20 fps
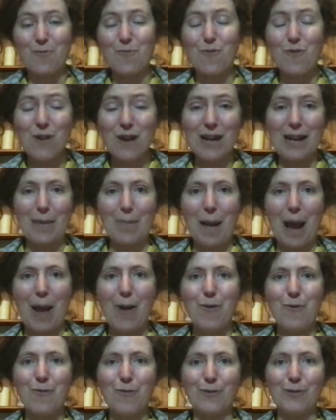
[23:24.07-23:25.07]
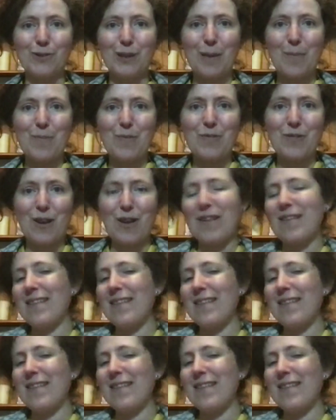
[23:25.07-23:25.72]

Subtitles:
really powerful gemstone.